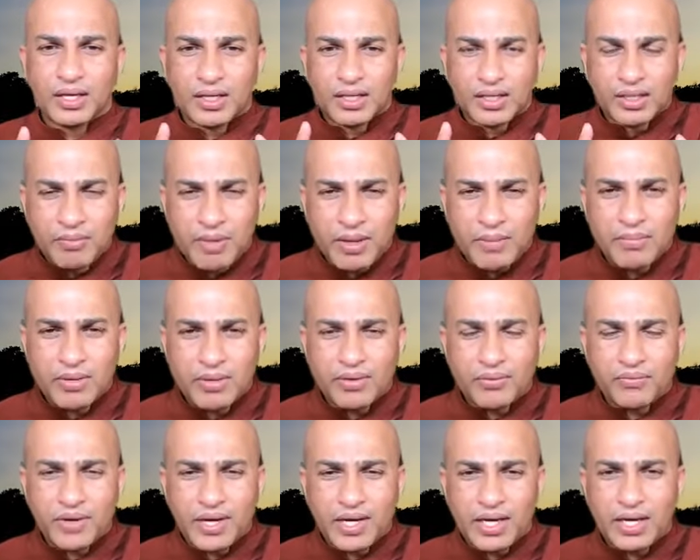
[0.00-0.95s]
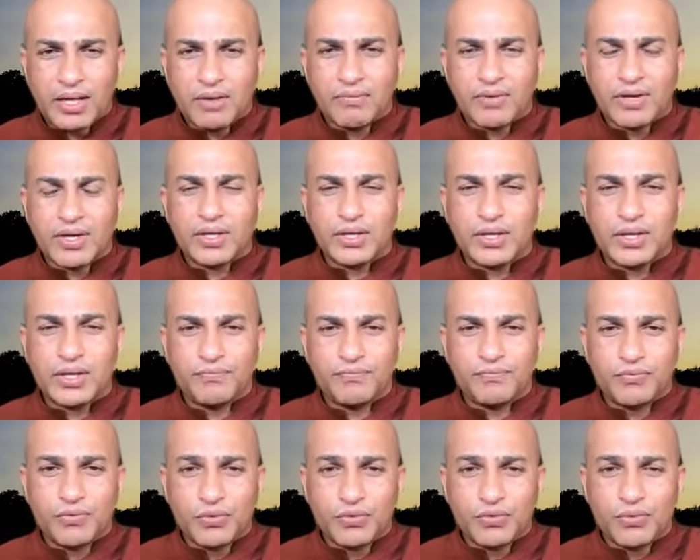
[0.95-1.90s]
Remember, whenever
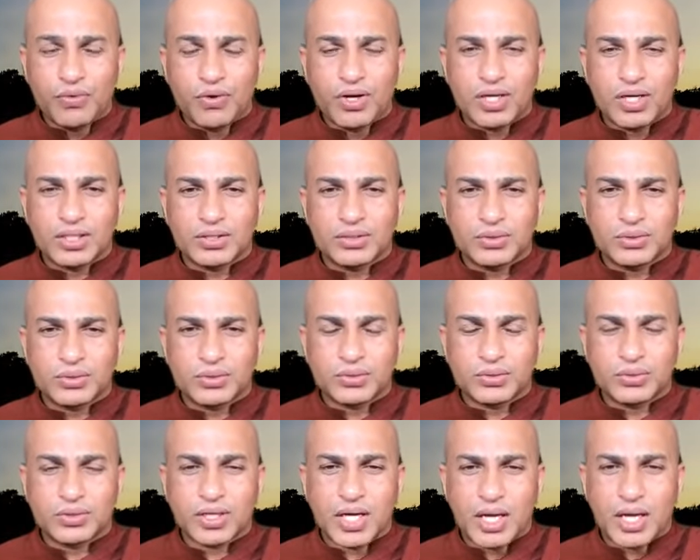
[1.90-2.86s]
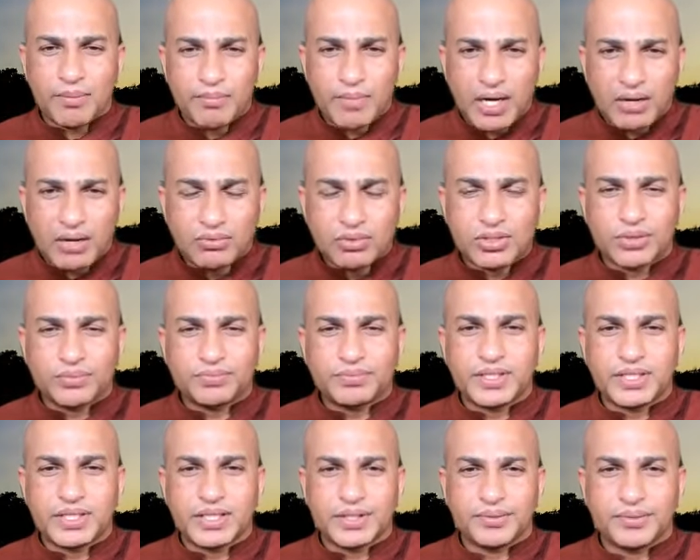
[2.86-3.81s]
if you want to come out of
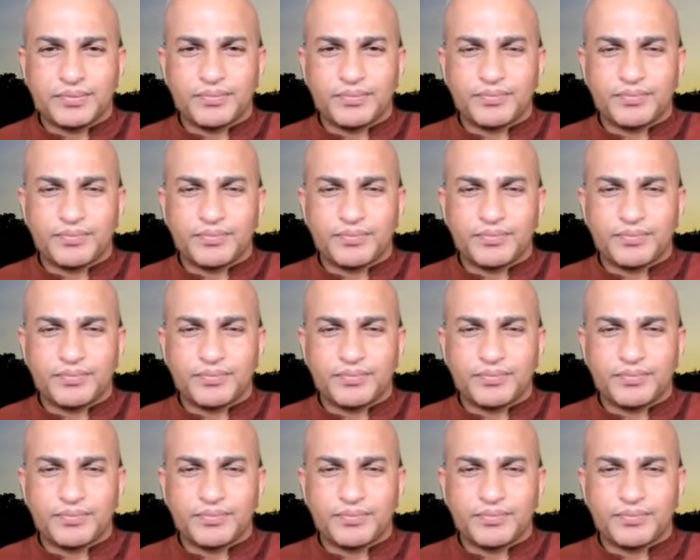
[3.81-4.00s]
the